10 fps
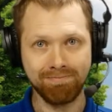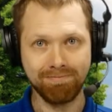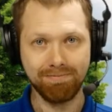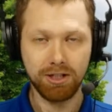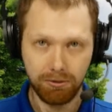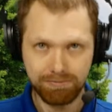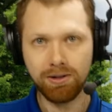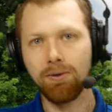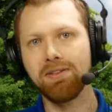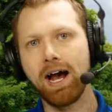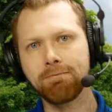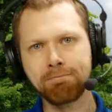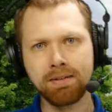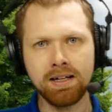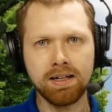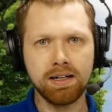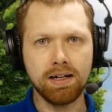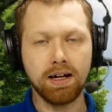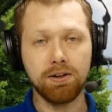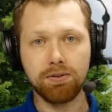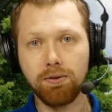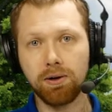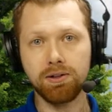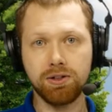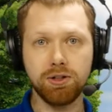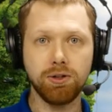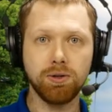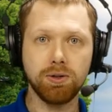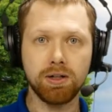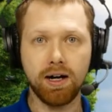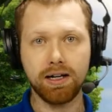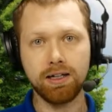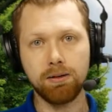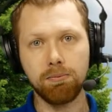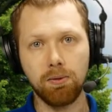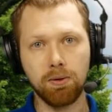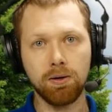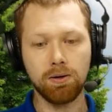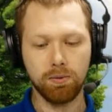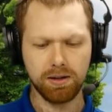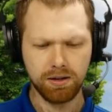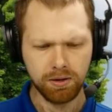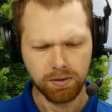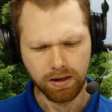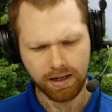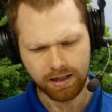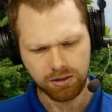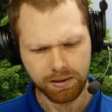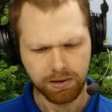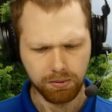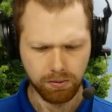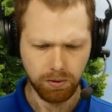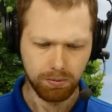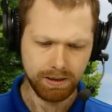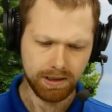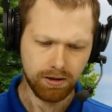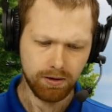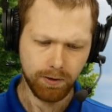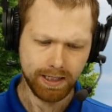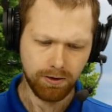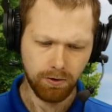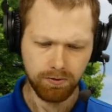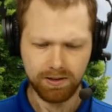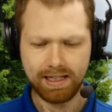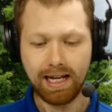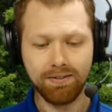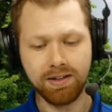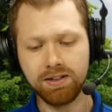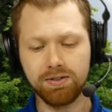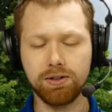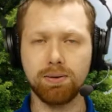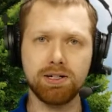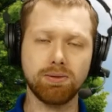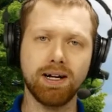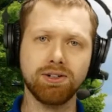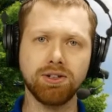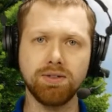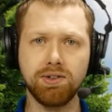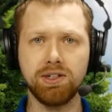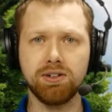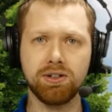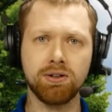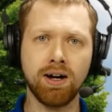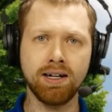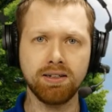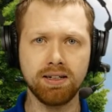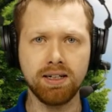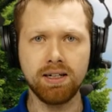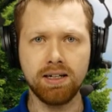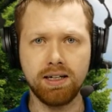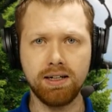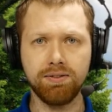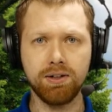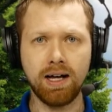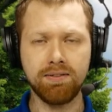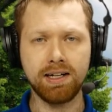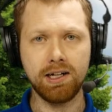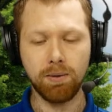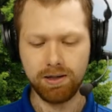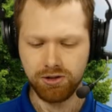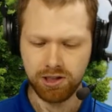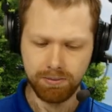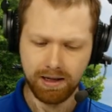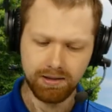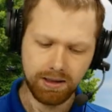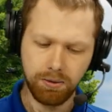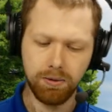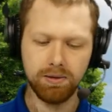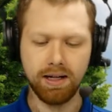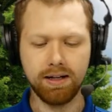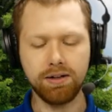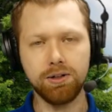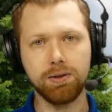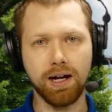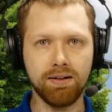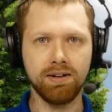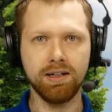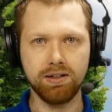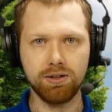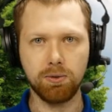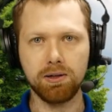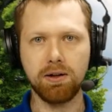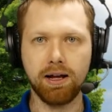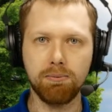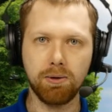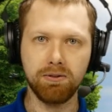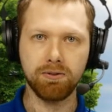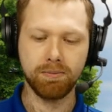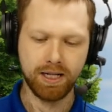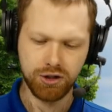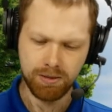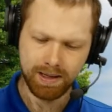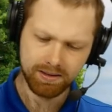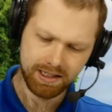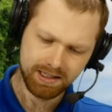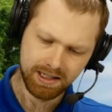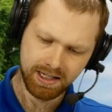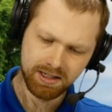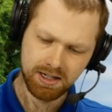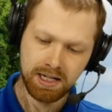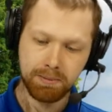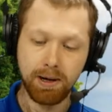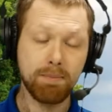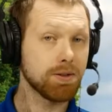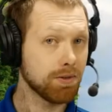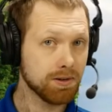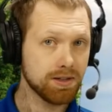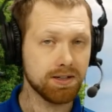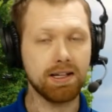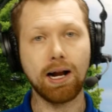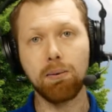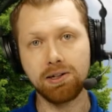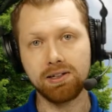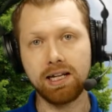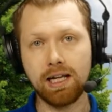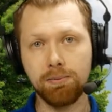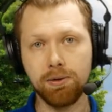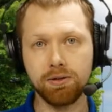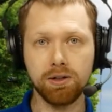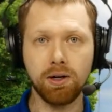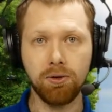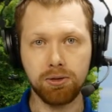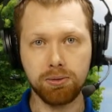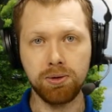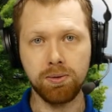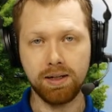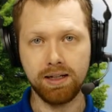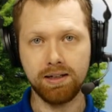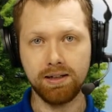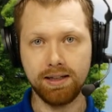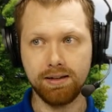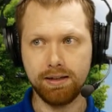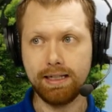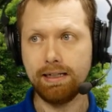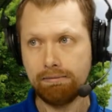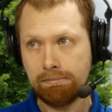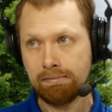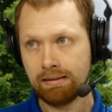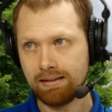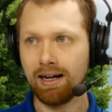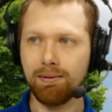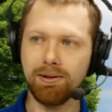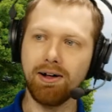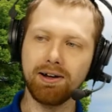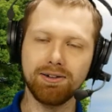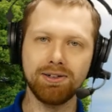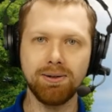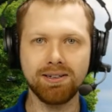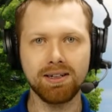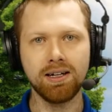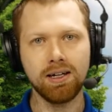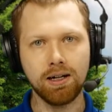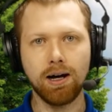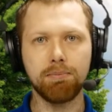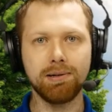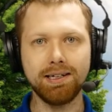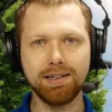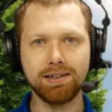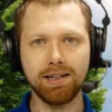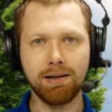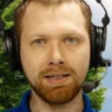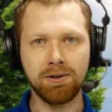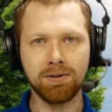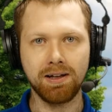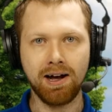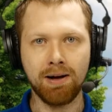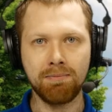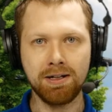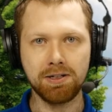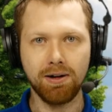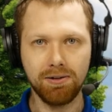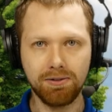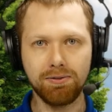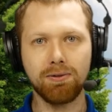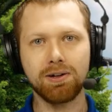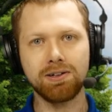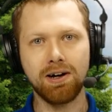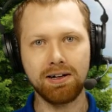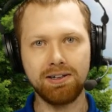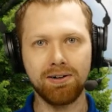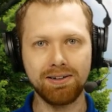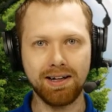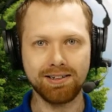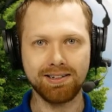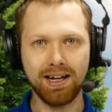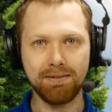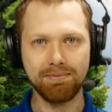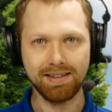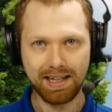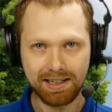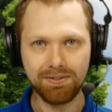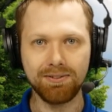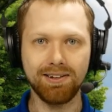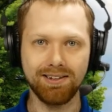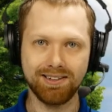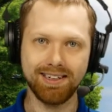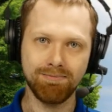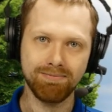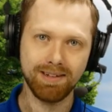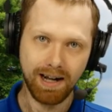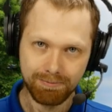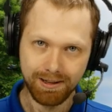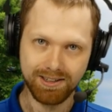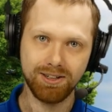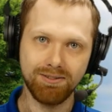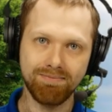So note that. I look forward to talking more with you. Next week we'll be going over the evidence for the resurrection of Jesus Christ. If you have any questions about the Old and New Covenants, or would like more information about these things, perhaps verses that I wasn't able to go through in the time allotted to us, please let me know in the comments. I'll look forward to talking to you all next time, and thank you for listening. God bless you.